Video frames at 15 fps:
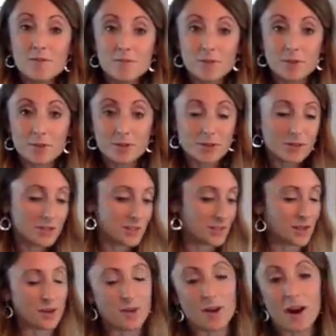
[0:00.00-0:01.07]
food, so
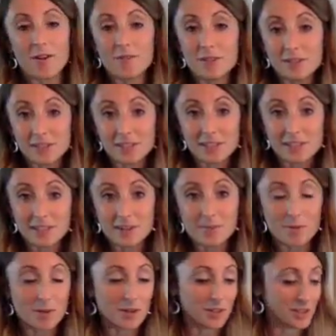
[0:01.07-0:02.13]
obviously it's summer.